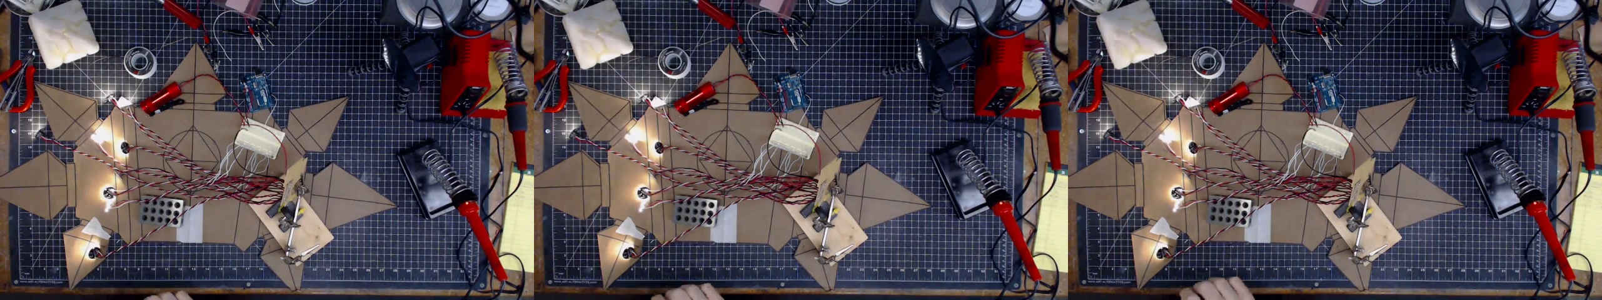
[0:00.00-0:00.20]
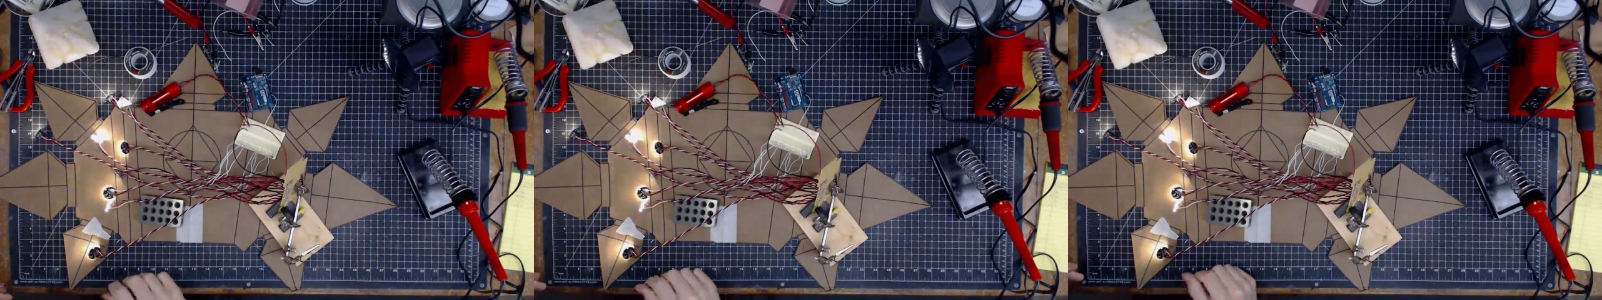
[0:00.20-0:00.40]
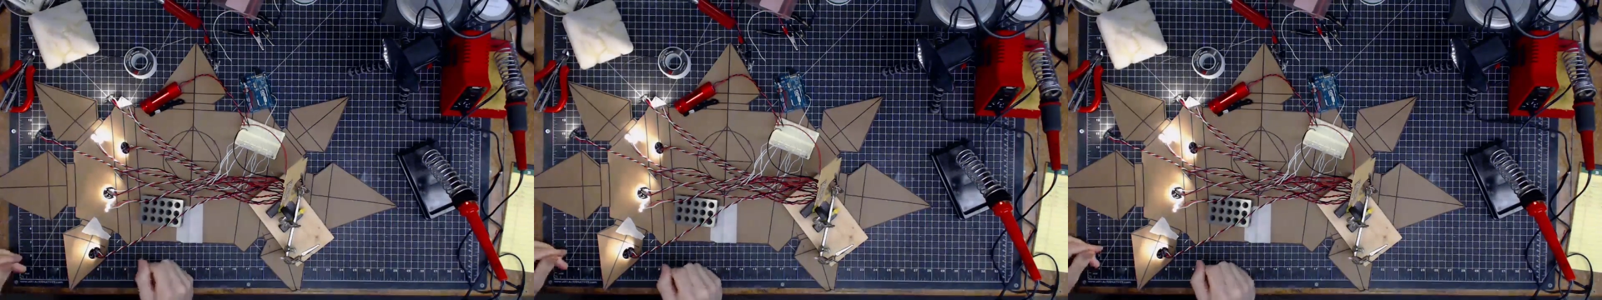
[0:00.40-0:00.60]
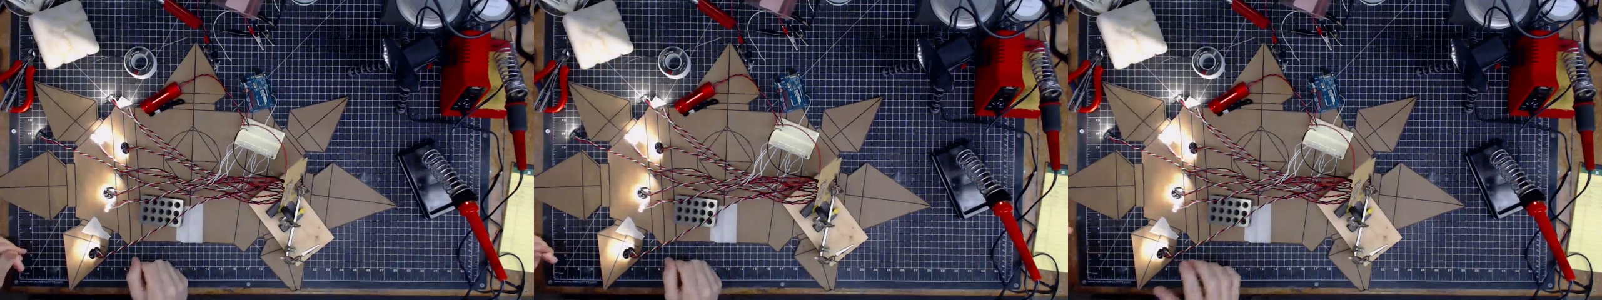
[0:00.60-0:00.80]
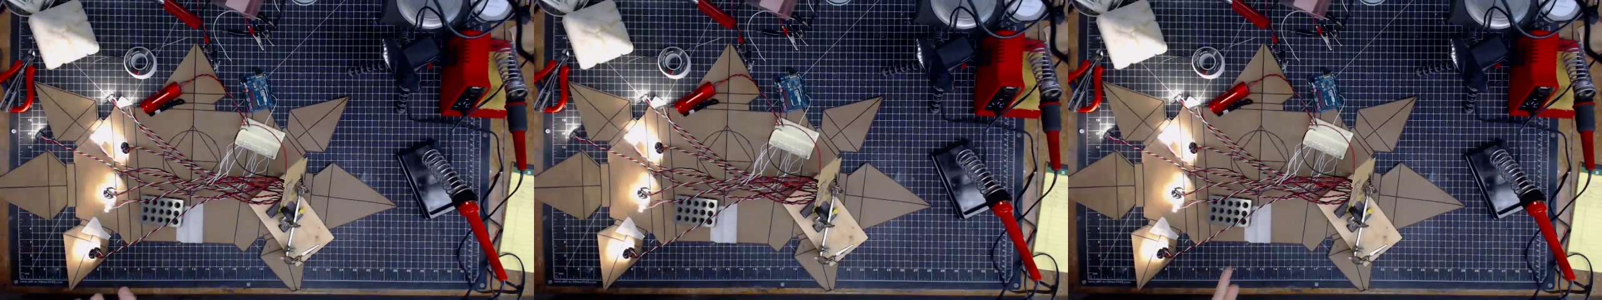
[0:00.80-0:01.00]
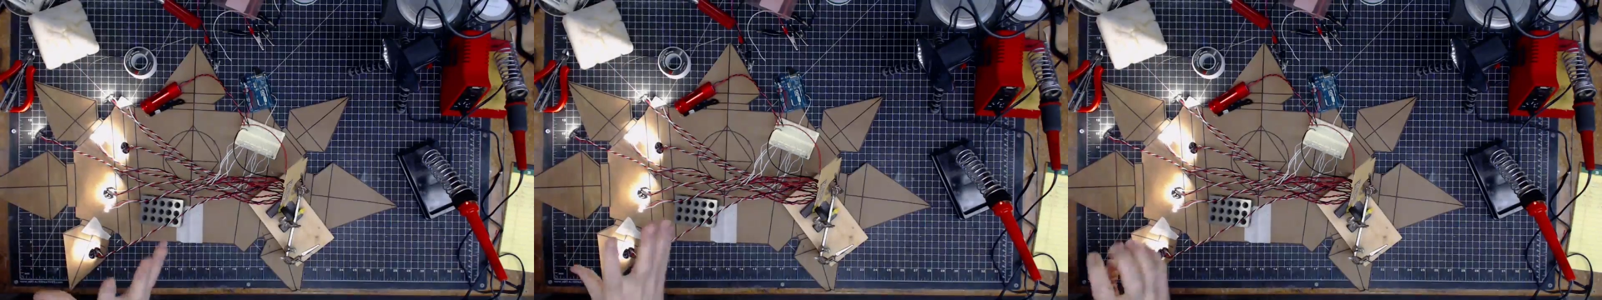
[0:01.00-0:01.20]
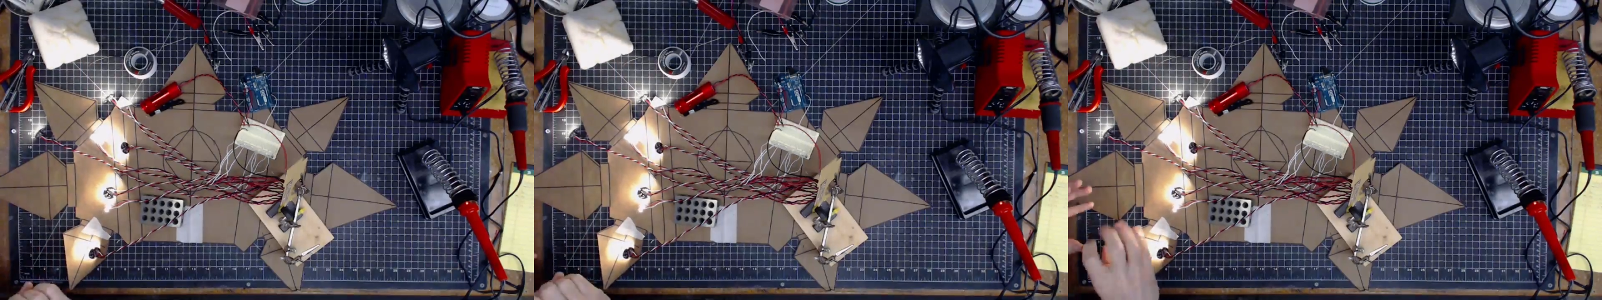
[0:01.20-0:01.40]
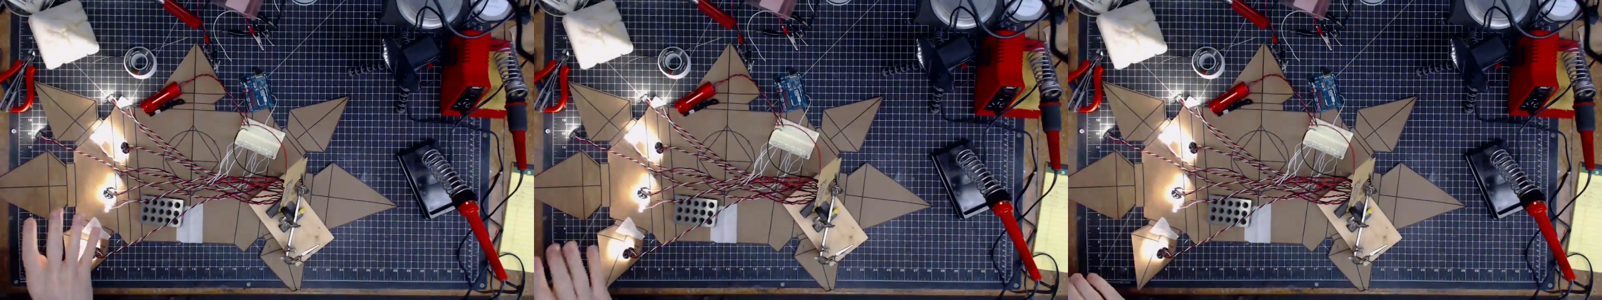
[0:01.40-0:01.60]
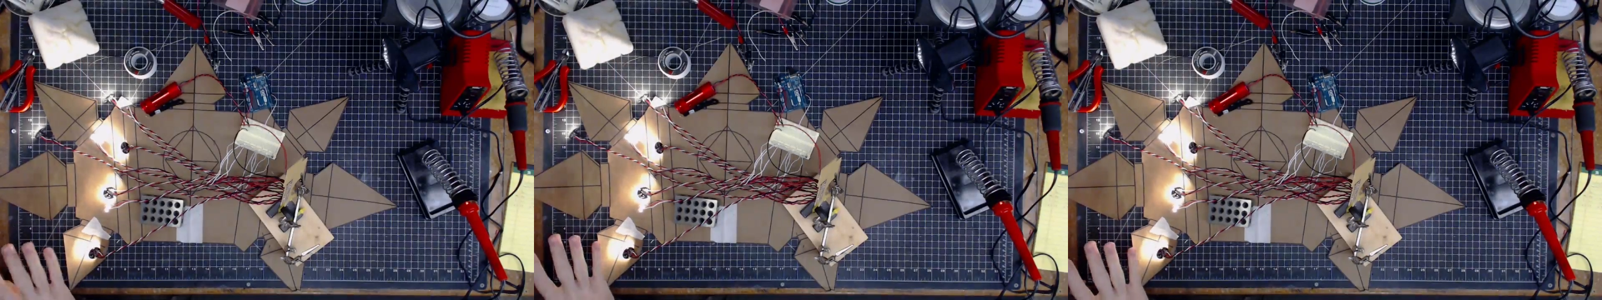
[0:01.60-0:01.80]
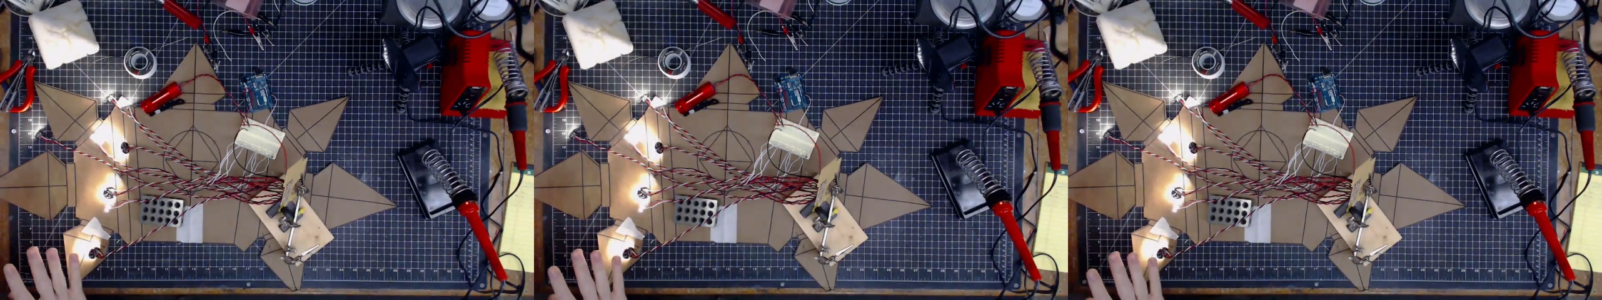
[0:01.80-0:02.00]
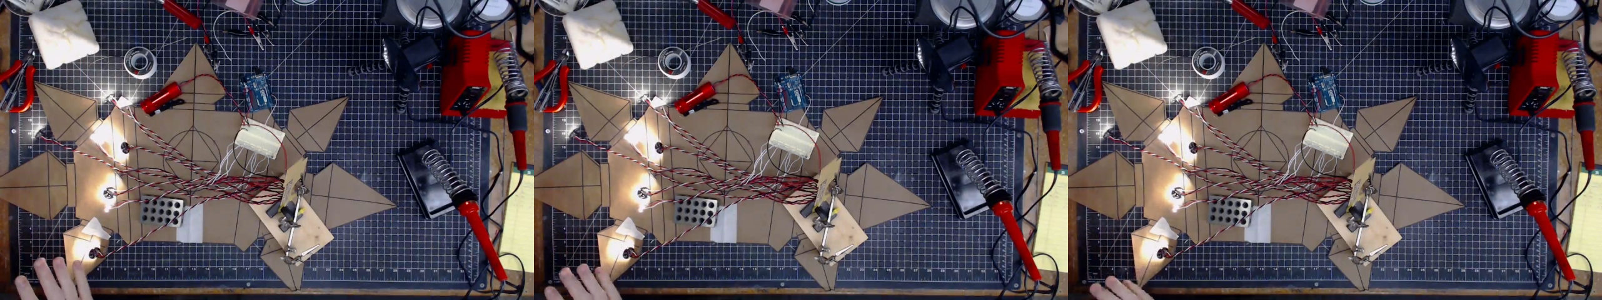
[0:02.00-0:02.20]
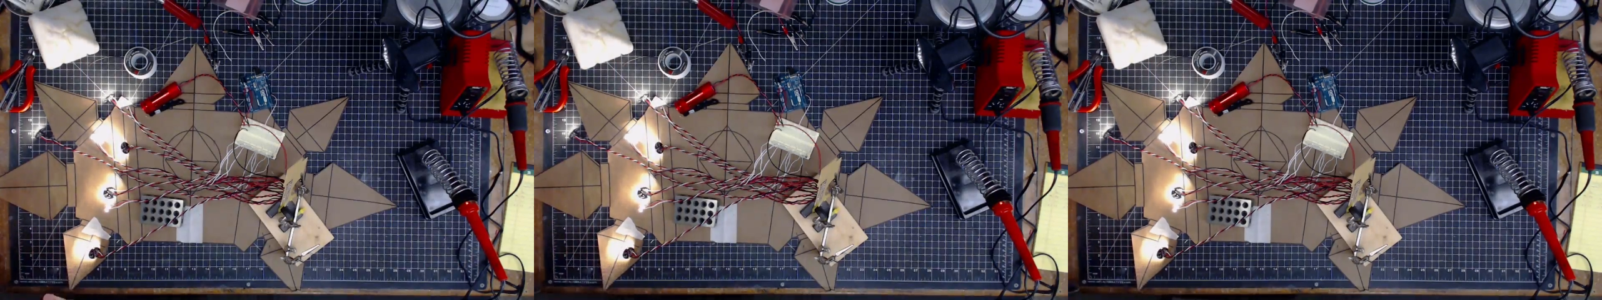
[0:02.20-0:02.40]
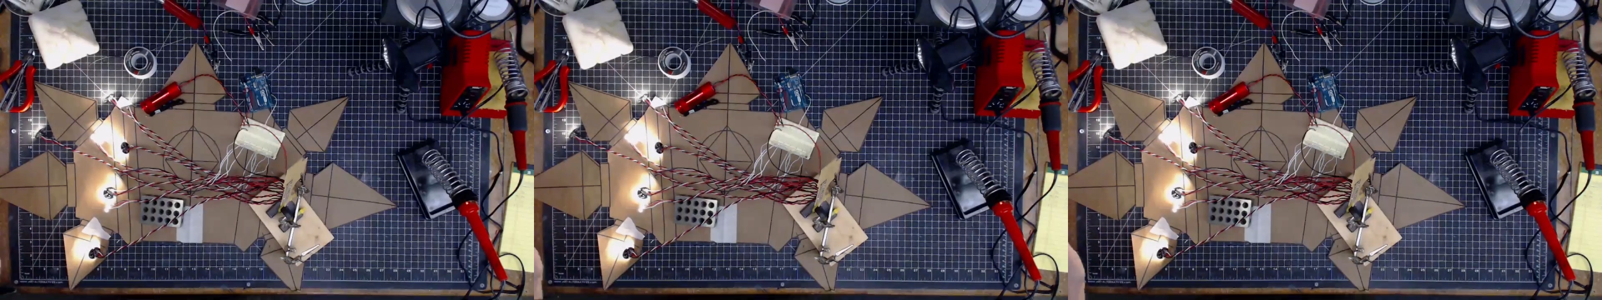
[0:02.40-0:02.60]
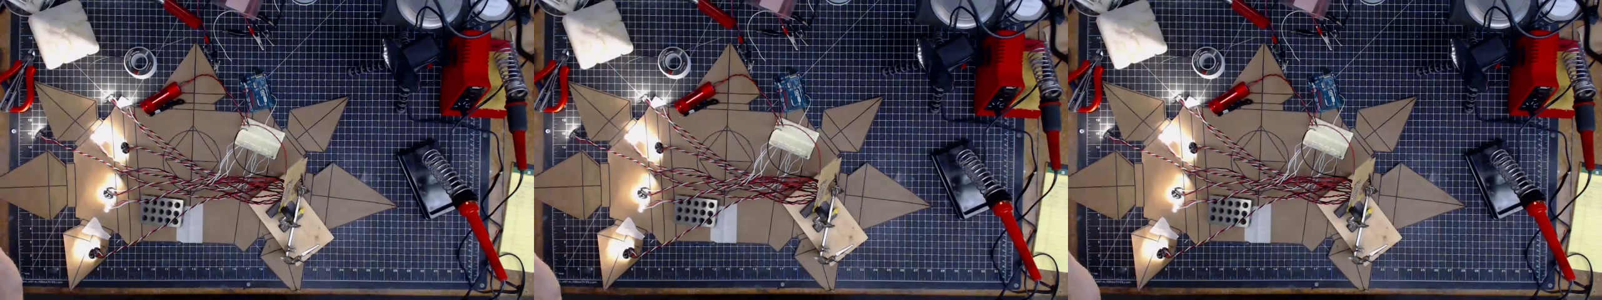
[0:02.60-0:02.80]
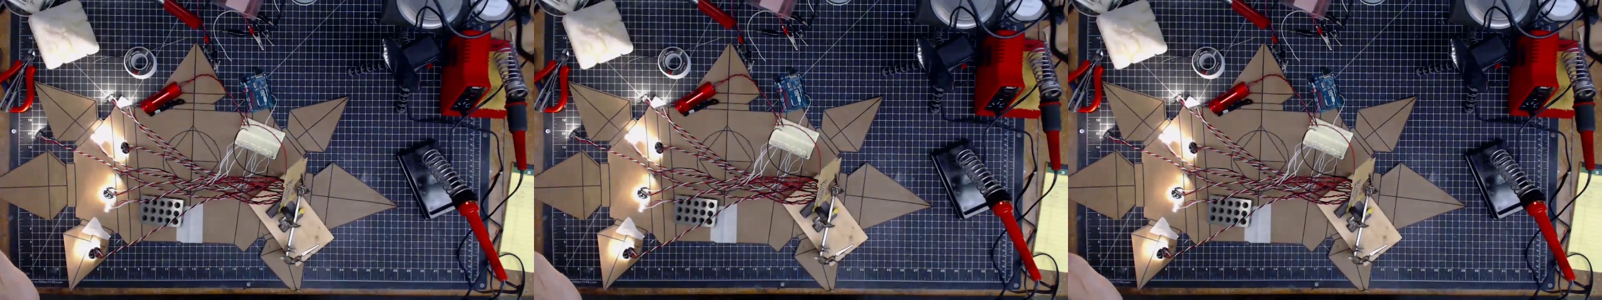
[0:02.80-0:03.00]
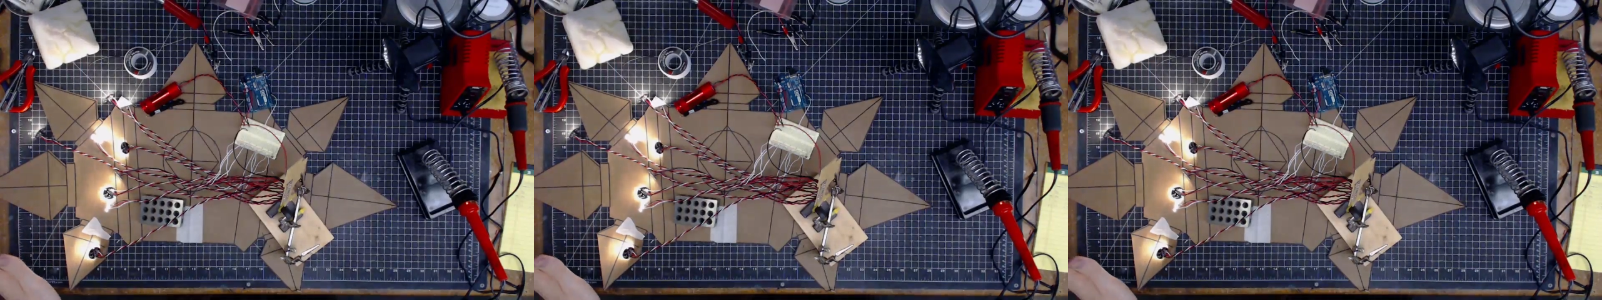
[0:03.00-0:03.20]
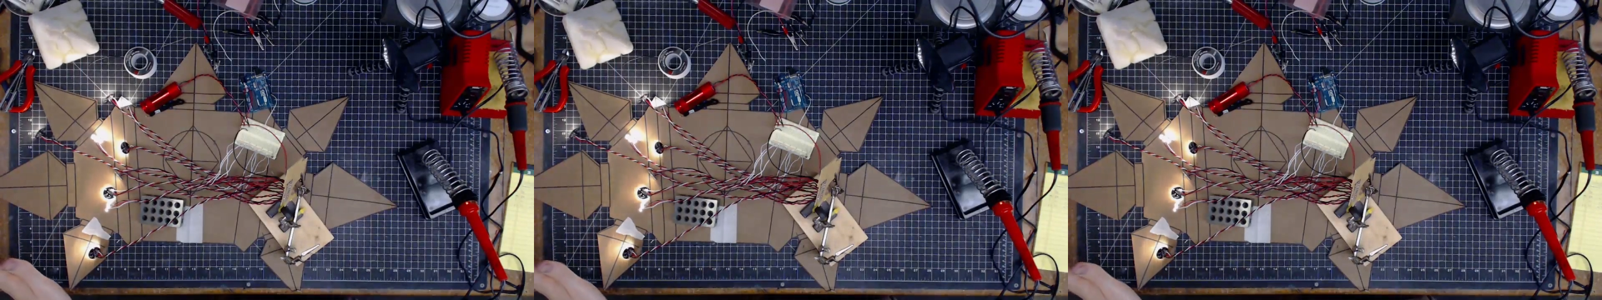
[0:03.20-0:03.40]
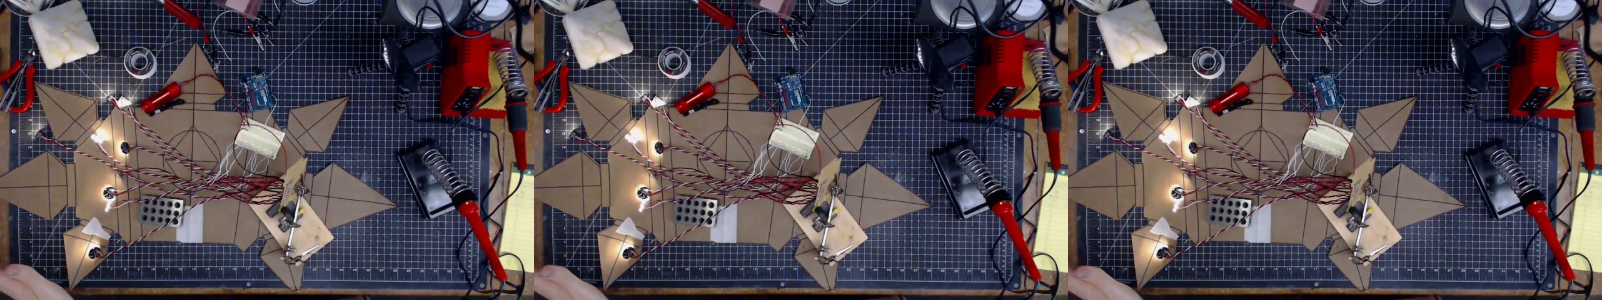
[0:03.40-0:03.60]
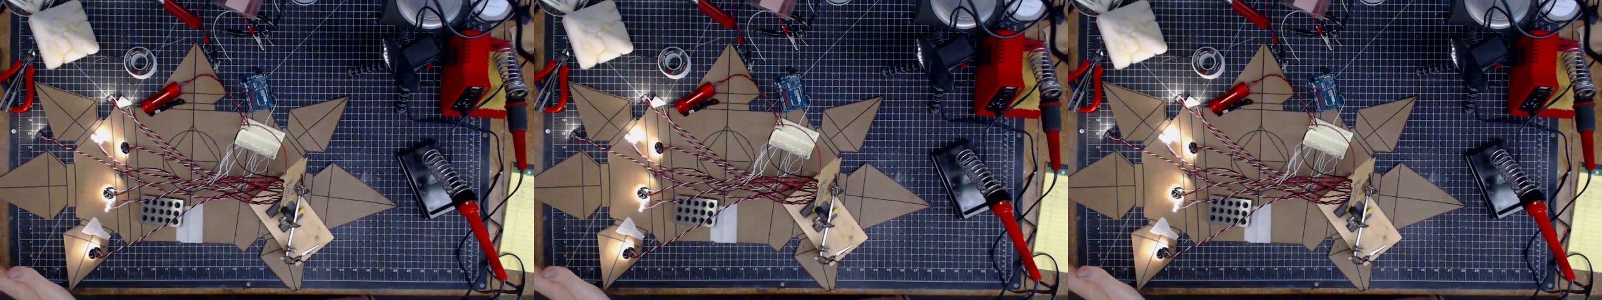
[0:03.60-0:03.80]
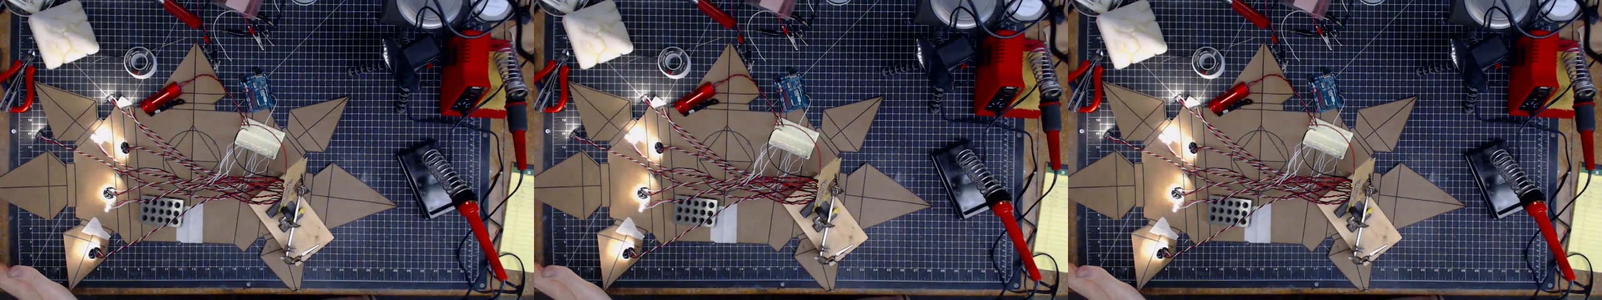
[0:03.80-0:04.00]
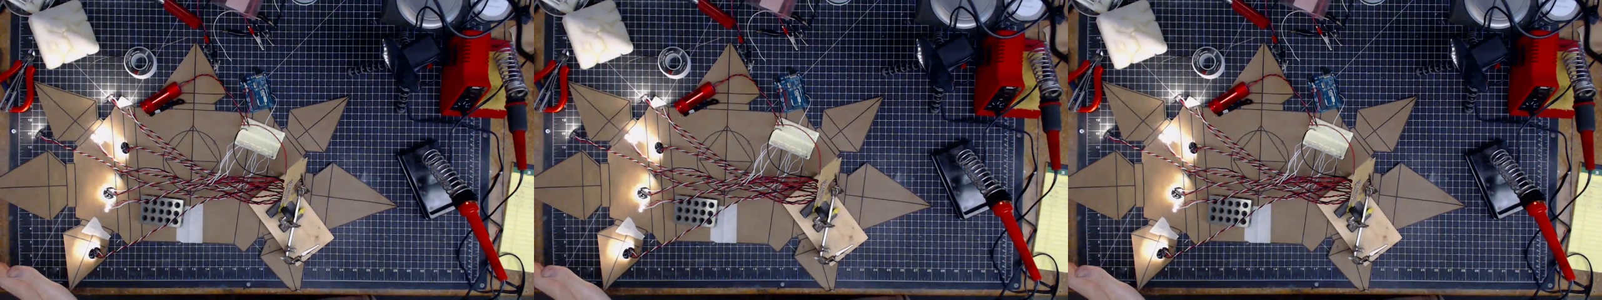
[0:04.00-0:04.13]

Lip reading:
No face is visible, so there are no lips to read.